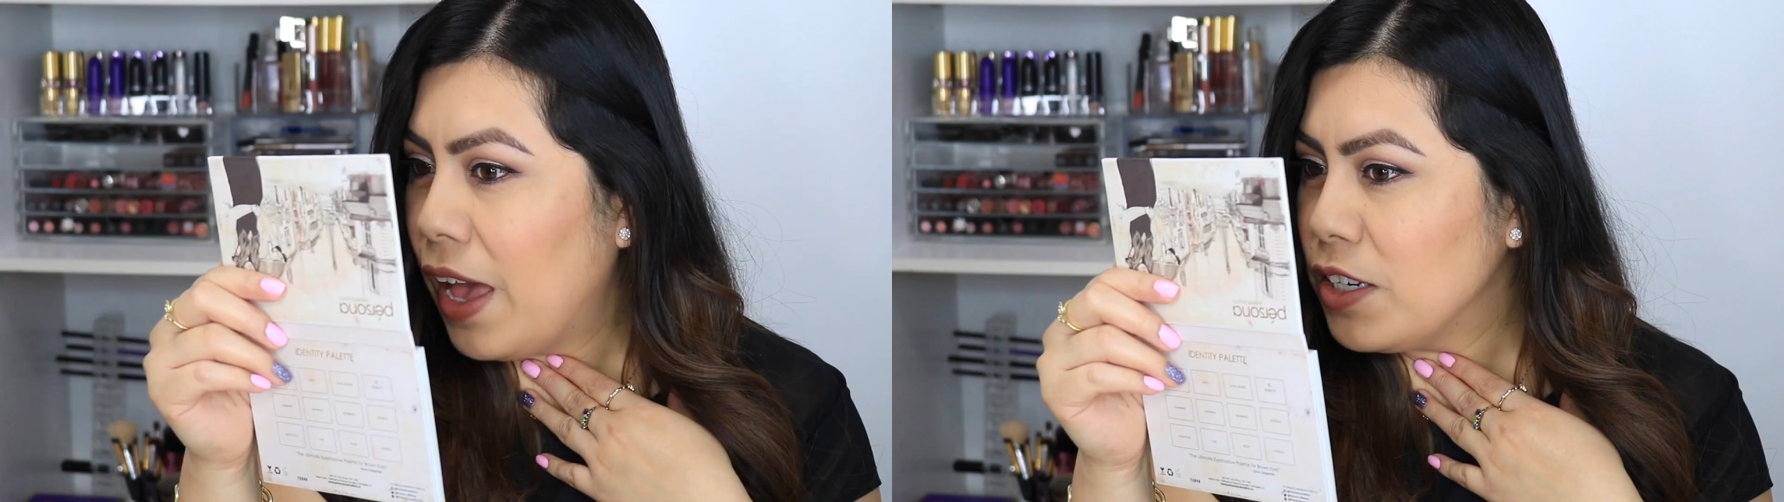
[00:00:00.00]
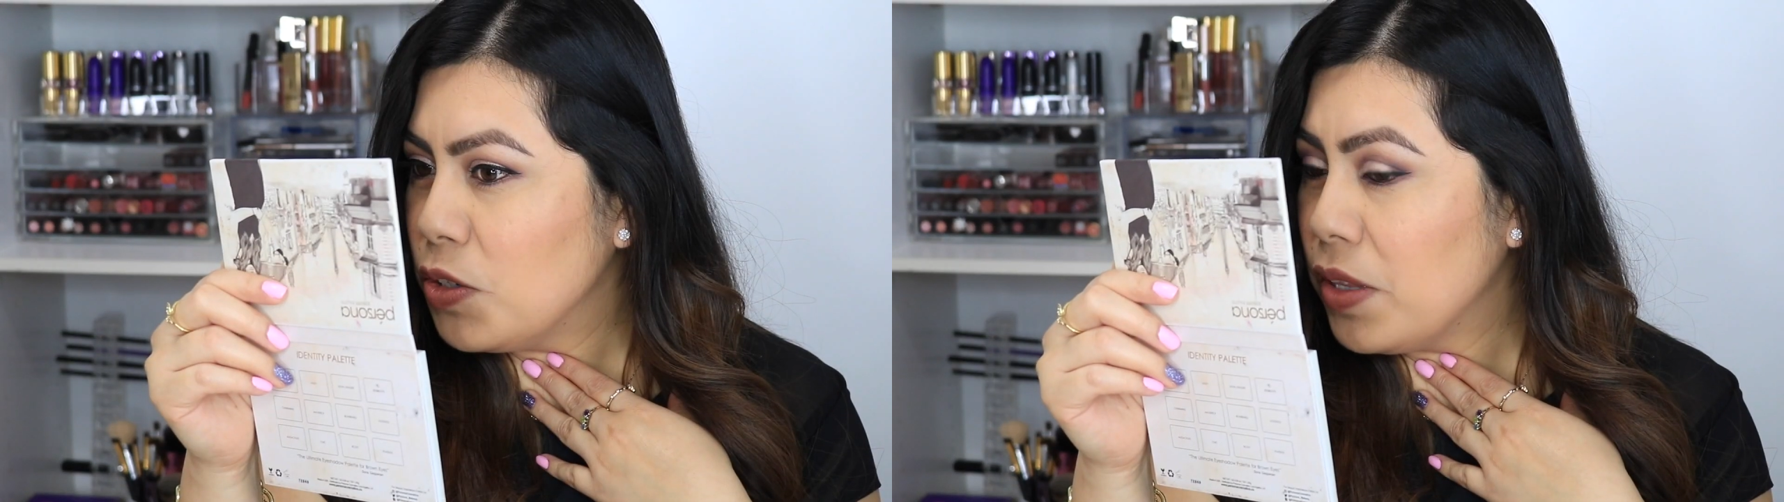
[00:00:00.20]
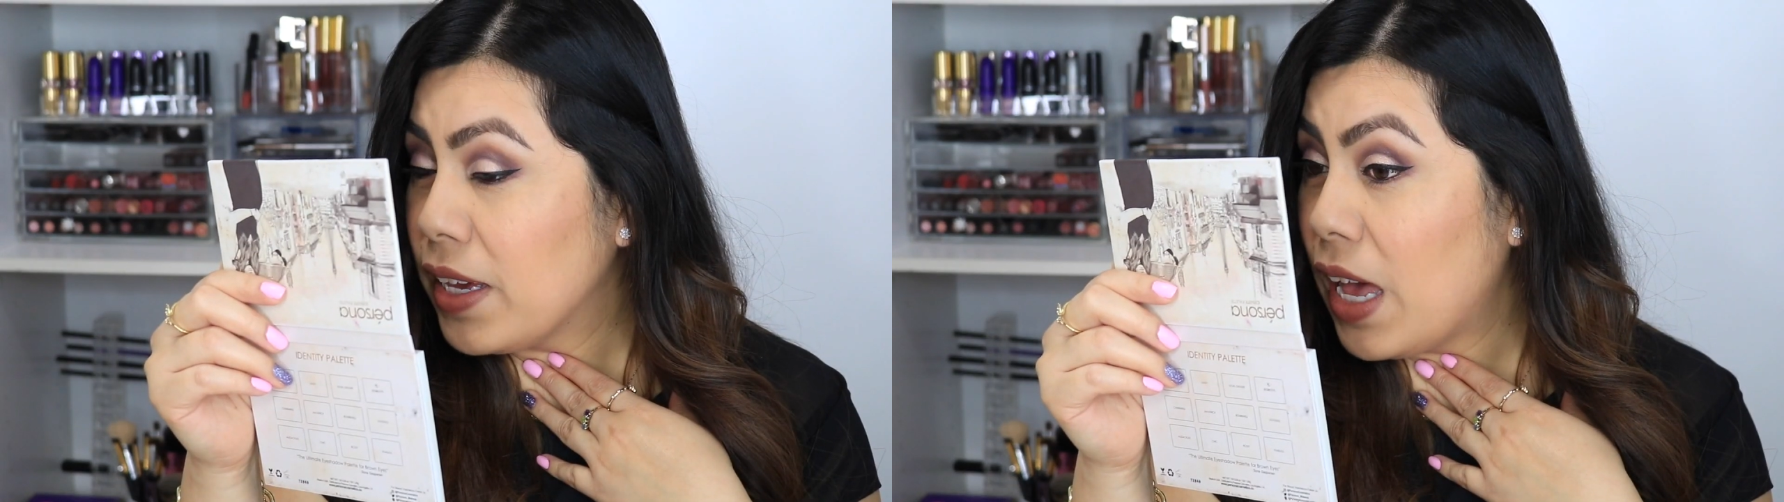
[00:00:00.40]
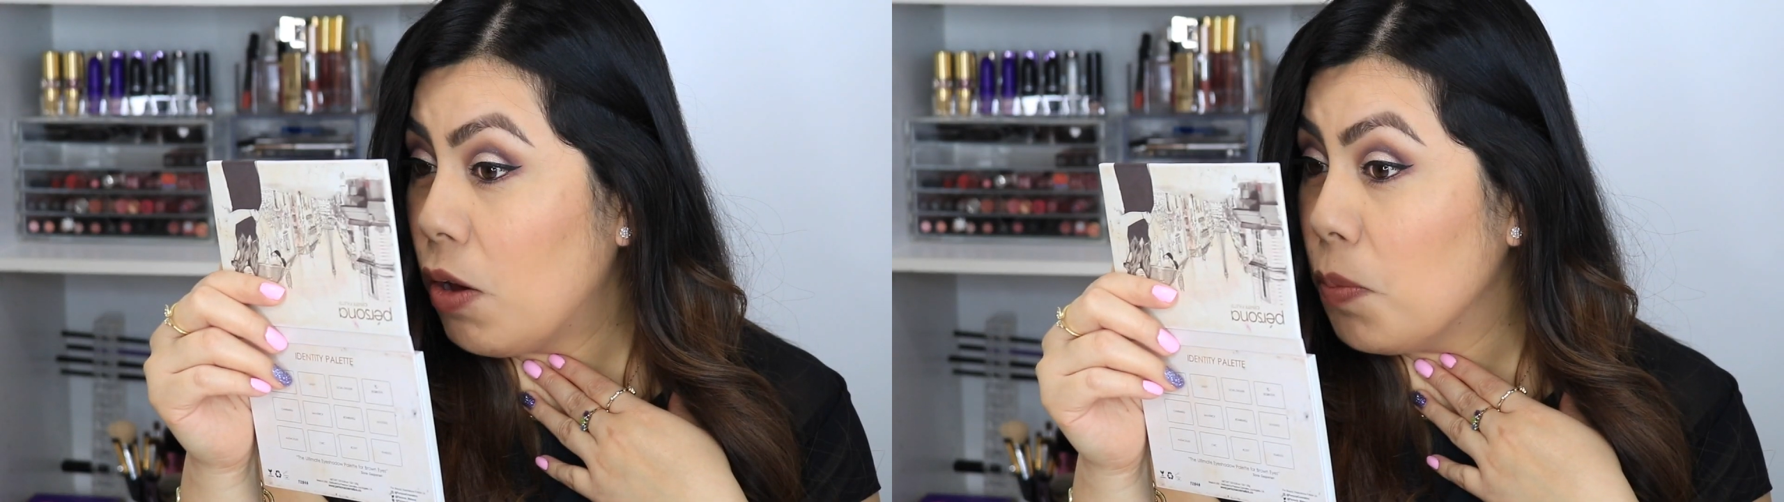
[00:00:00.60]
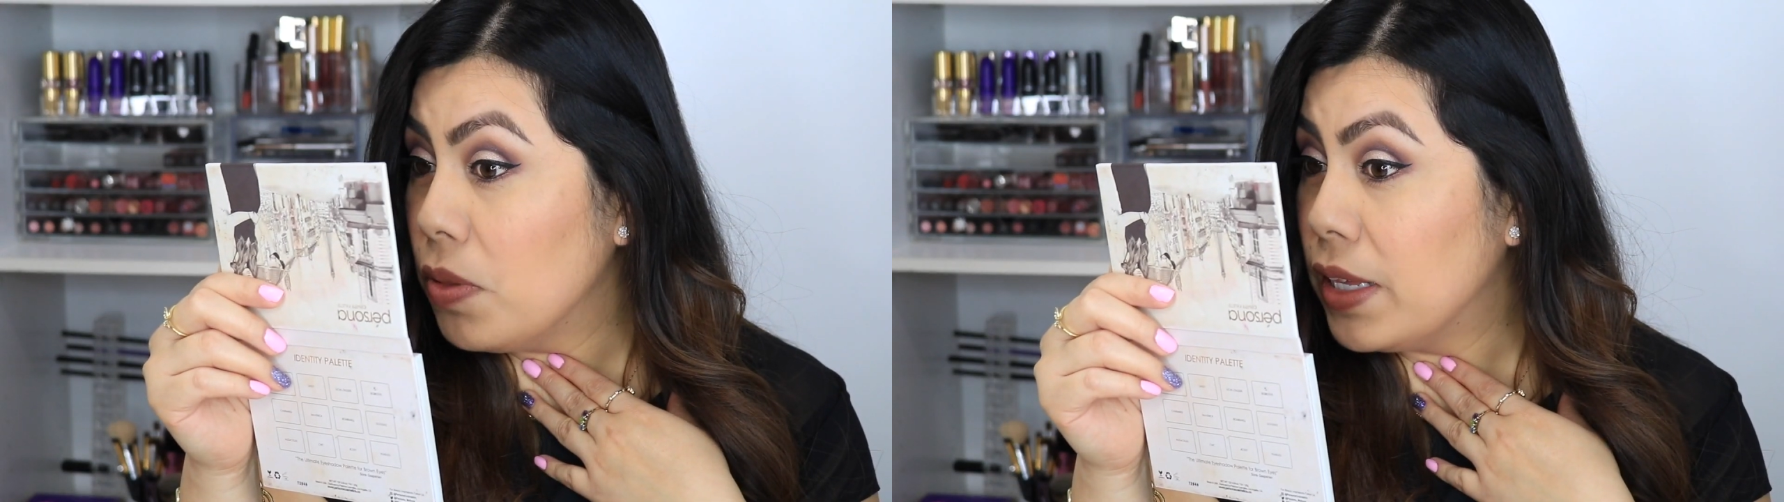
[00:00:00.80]
I do like how
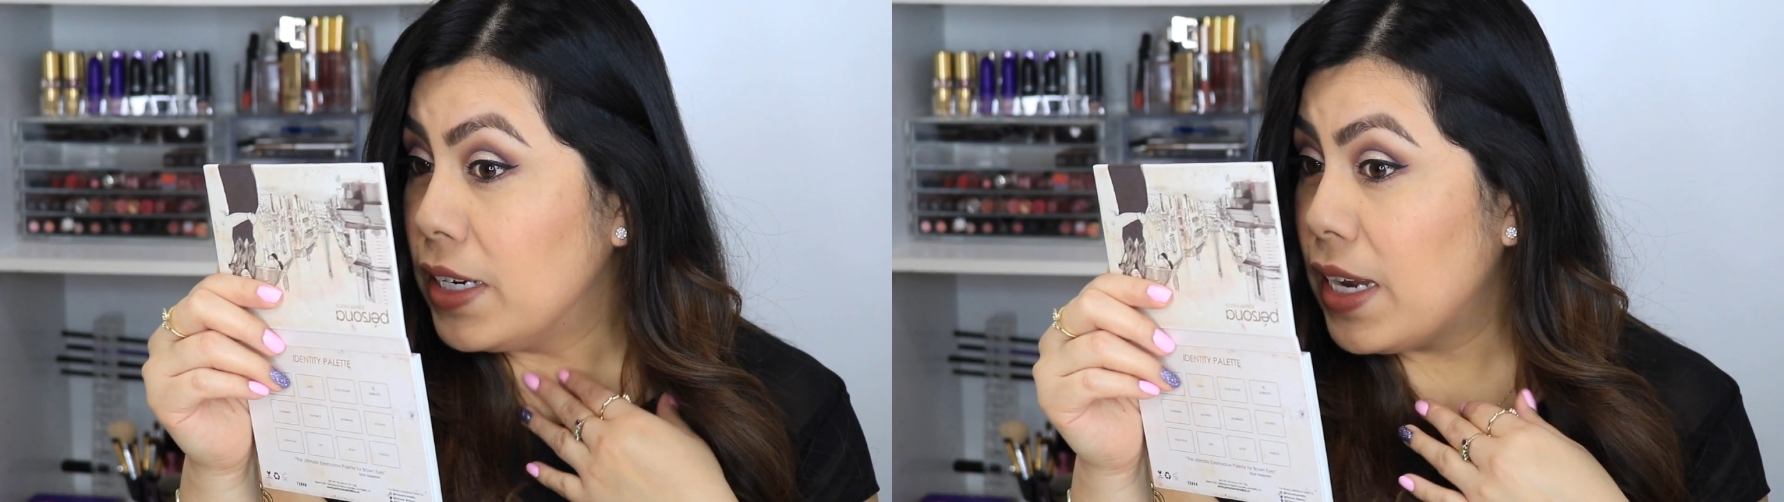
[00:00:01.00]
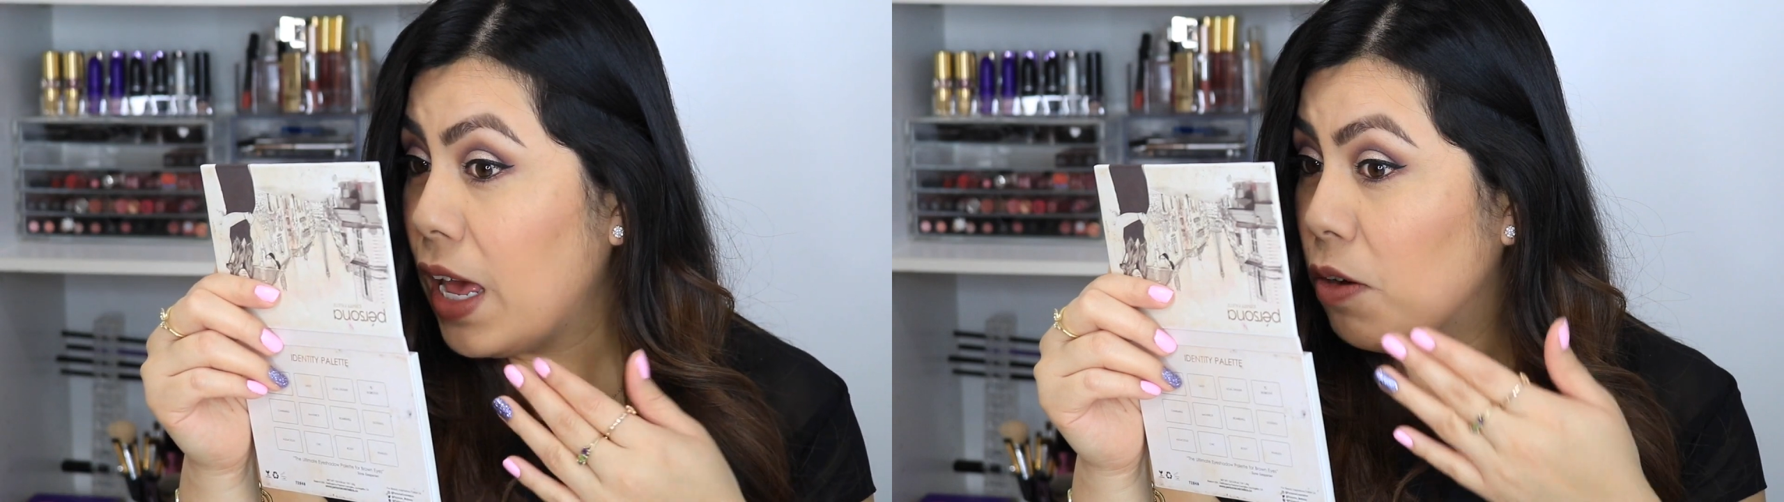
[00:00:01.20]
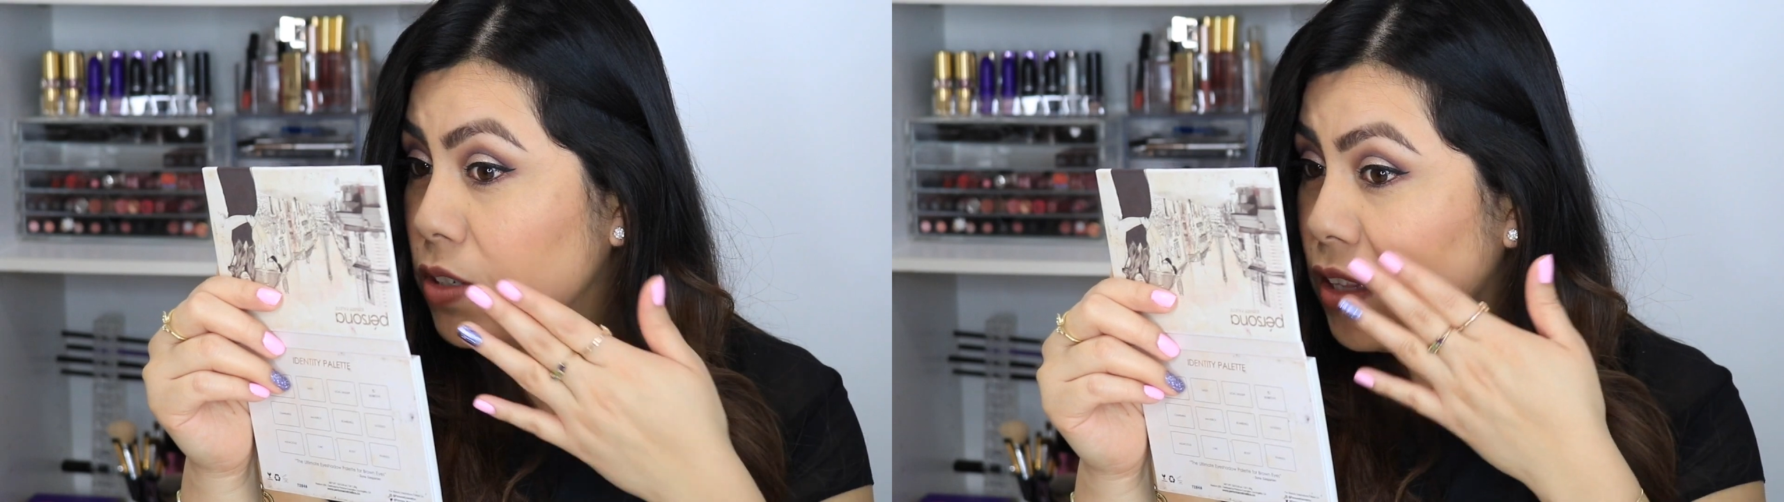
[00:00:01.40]
it blended out